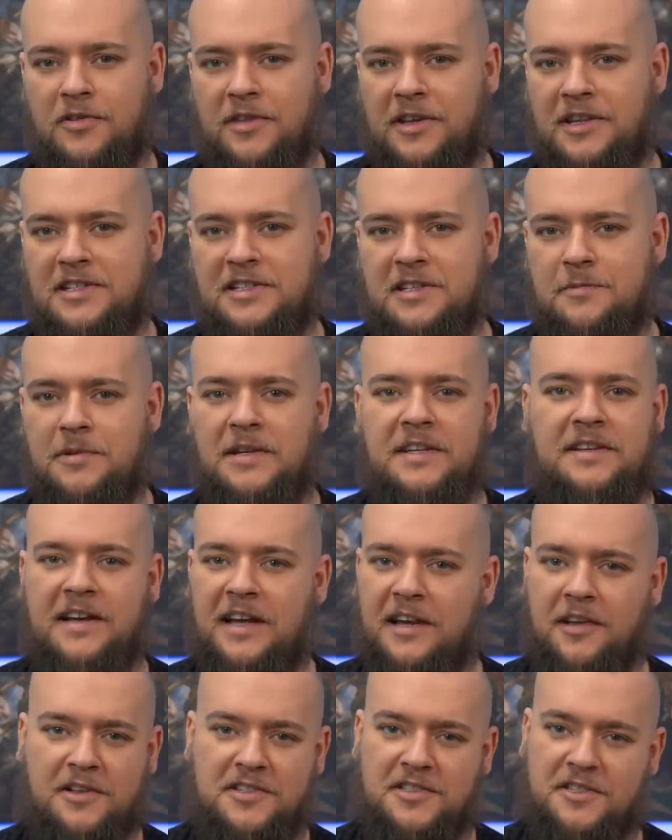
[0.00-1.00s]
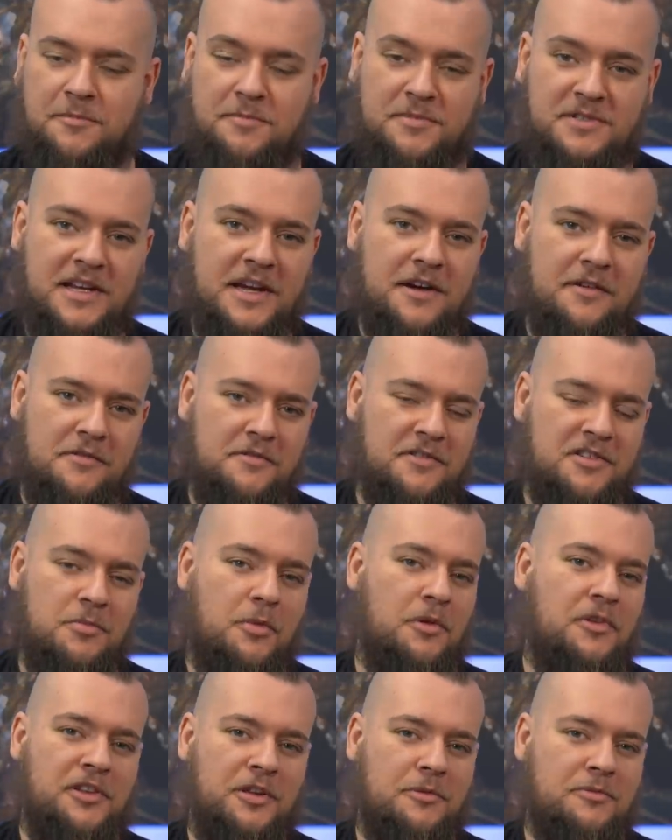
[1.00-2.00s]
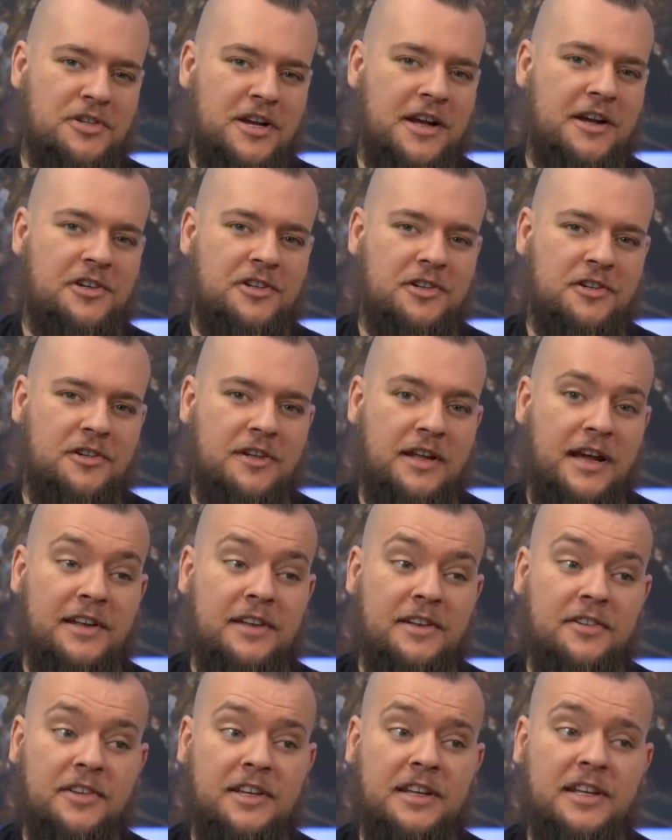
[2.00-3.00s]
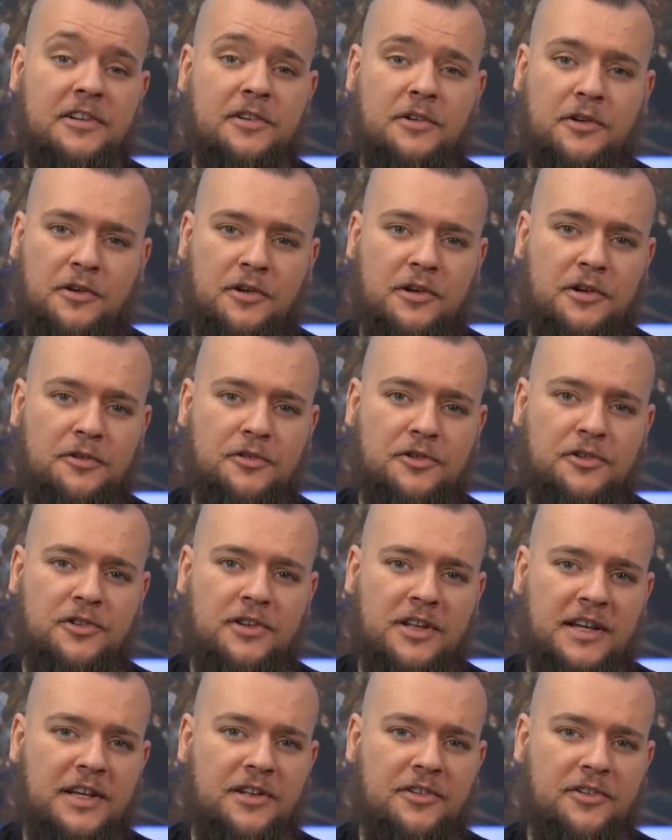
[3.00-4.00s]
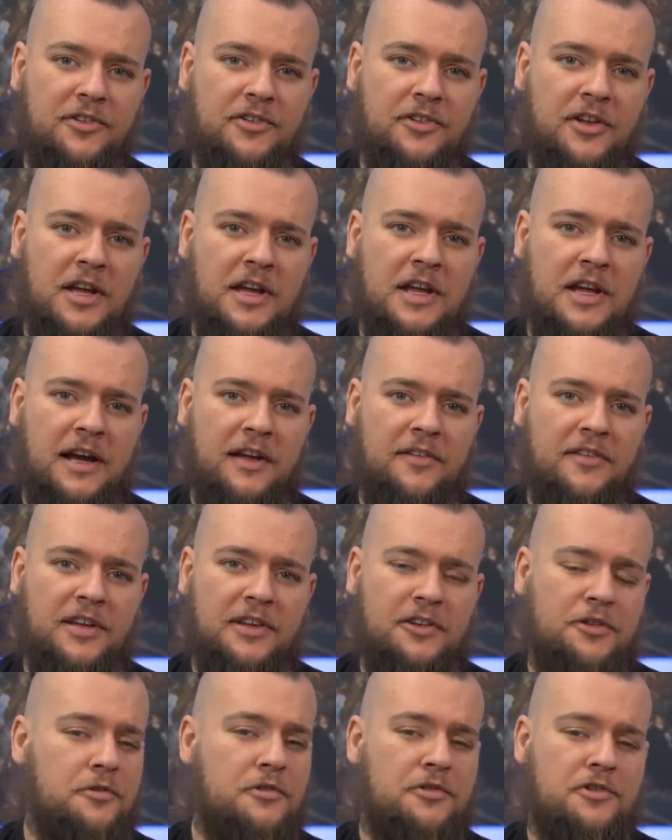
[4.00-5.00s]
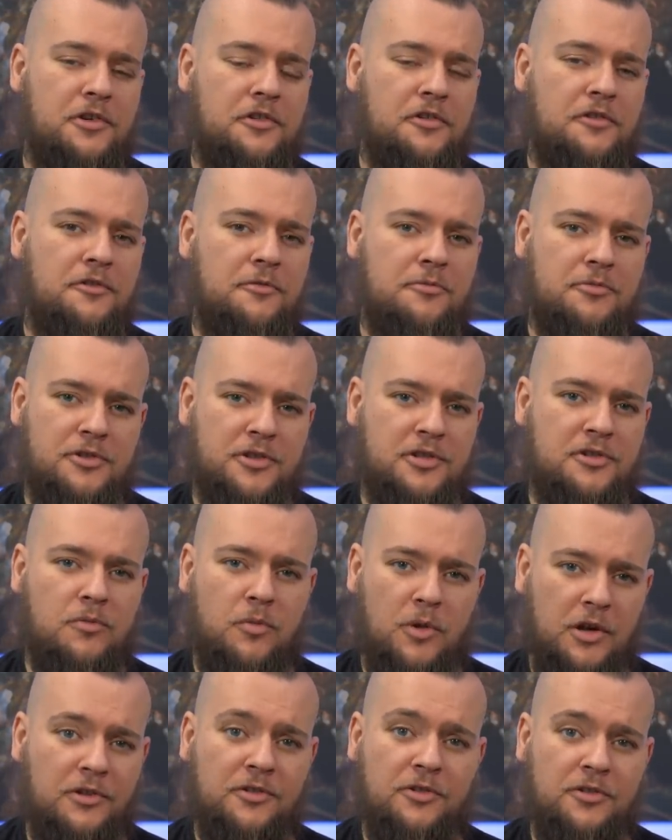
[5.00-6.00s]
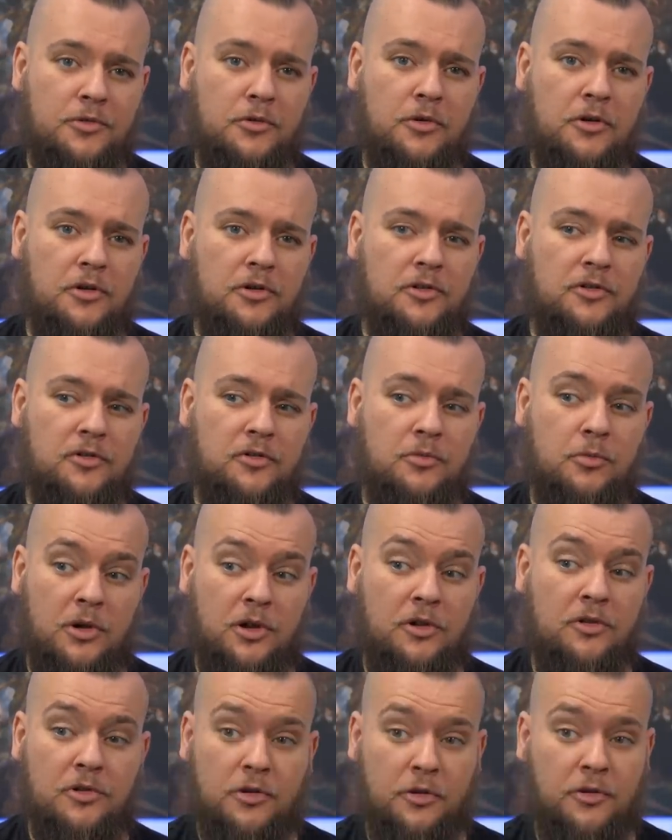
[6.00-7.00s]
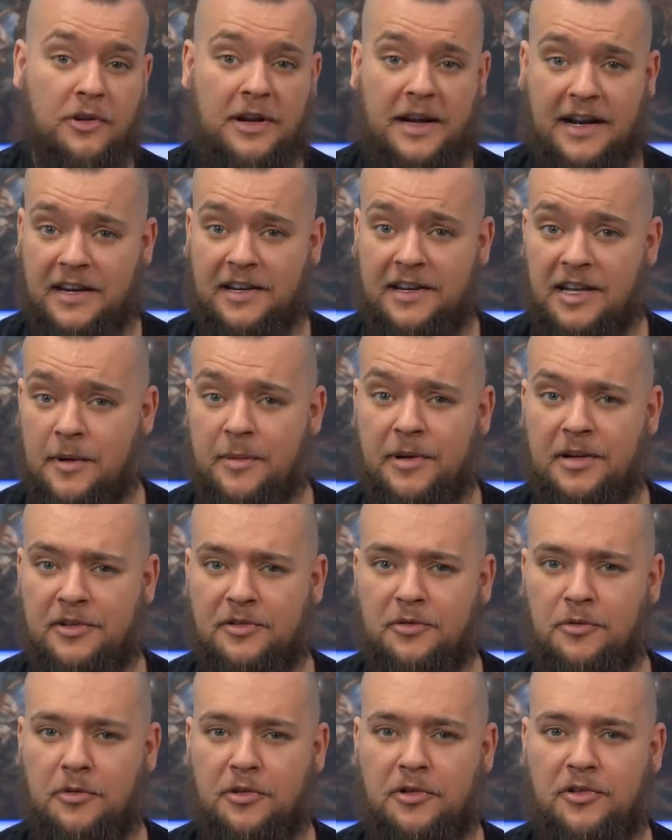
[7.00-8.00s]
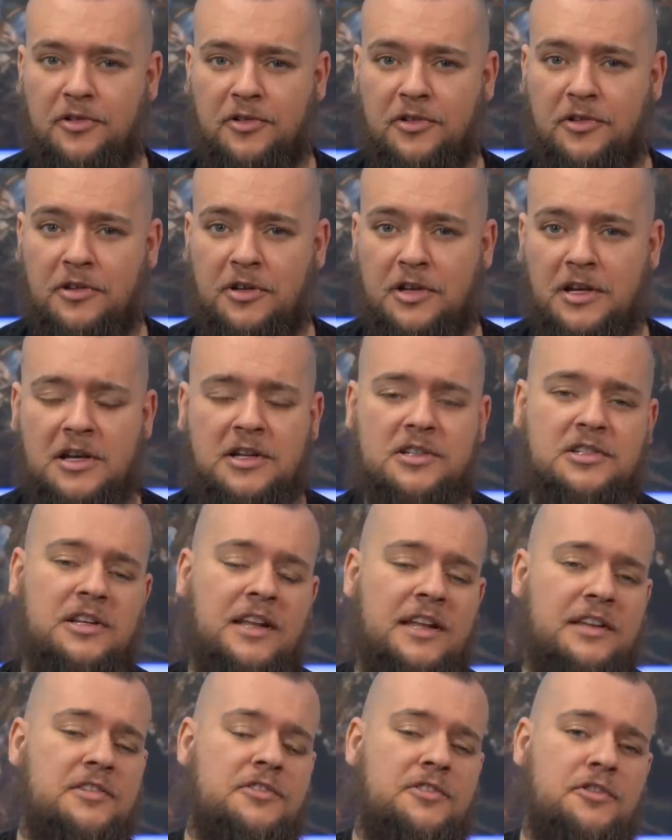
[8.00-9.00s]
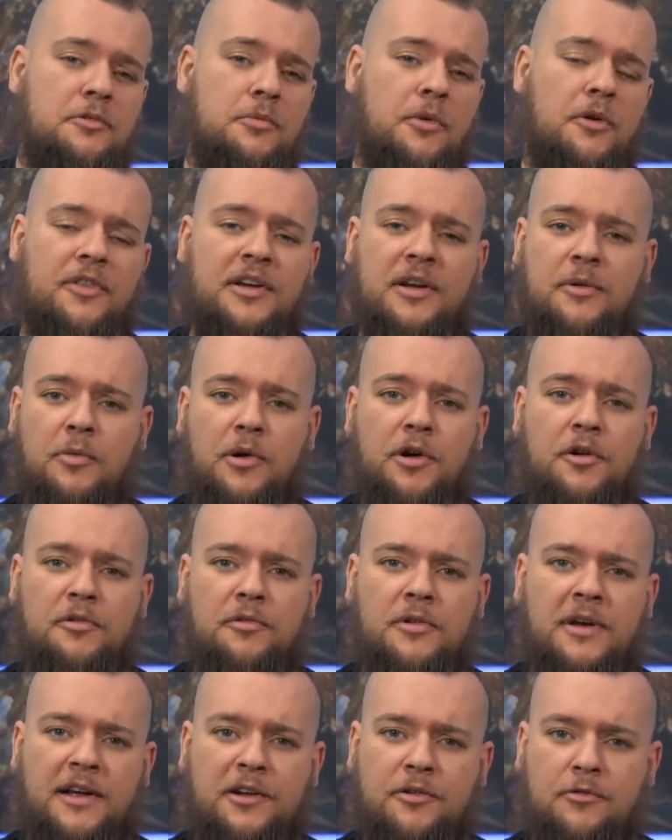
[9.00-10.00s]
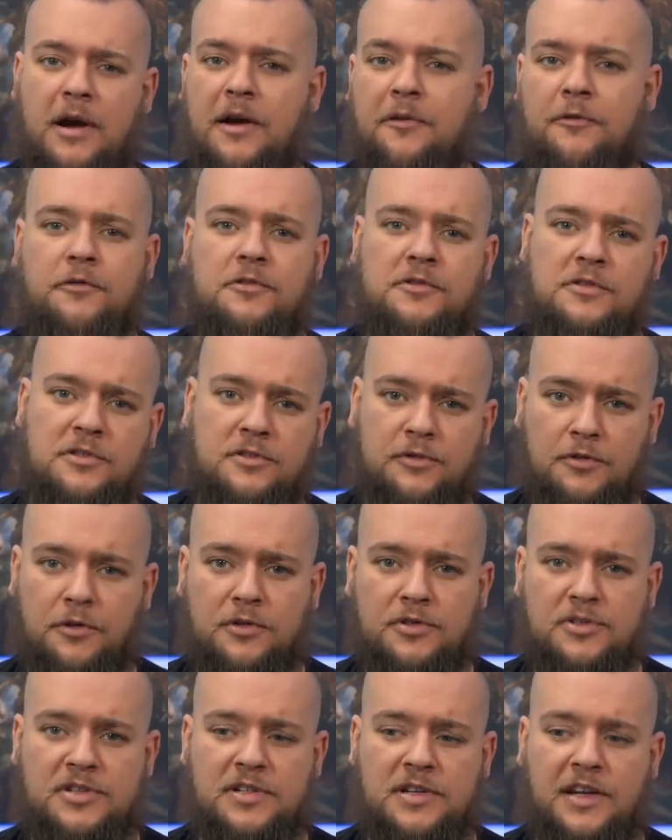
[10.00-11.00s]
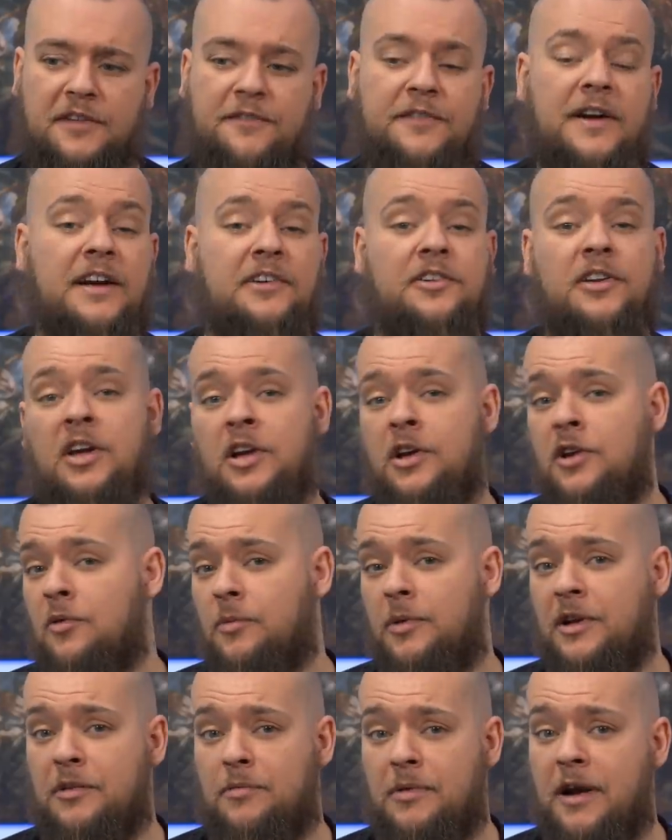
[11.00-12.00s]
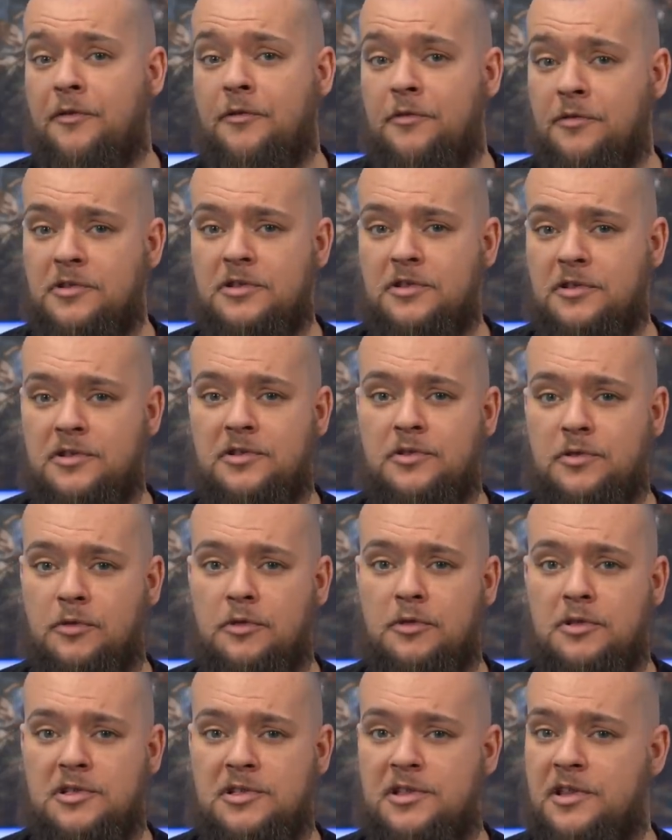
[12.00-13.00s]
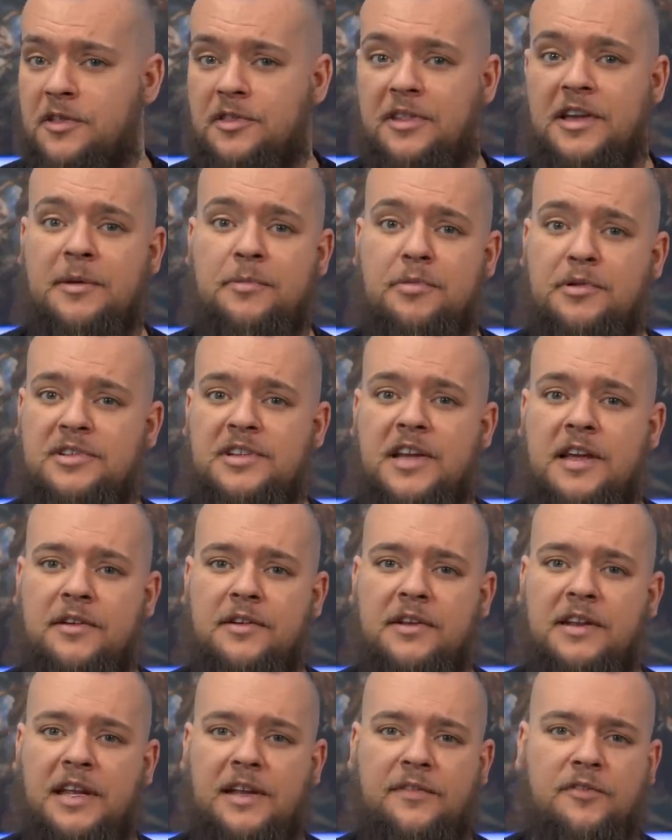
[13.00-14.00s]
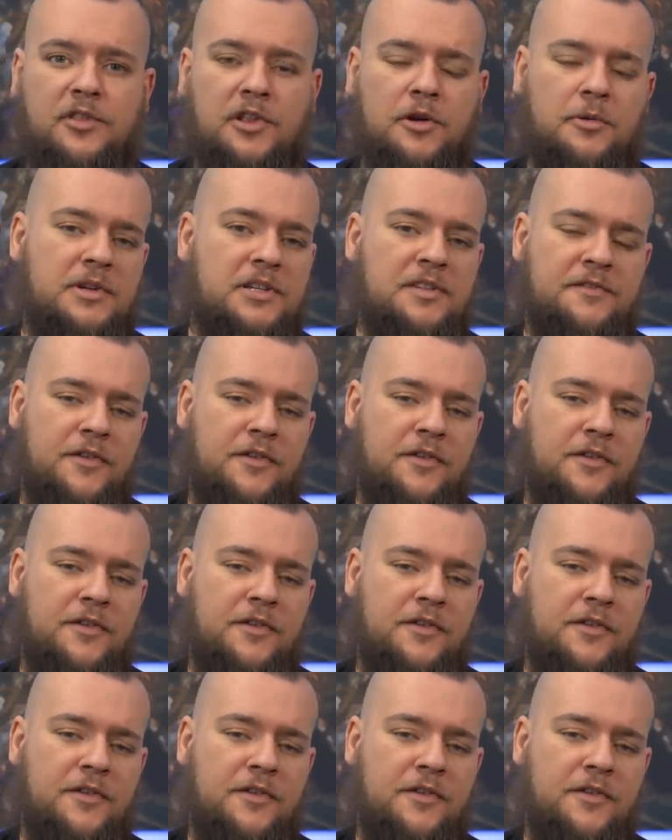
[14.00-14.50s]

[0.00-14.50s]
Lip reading: they simply tell us themselves what the objection and indeed conclusion is, and they do so from just one source, one non-academic source. So let's do what they won't and reference a source. In fact, we'll reference the source that they present, even though it's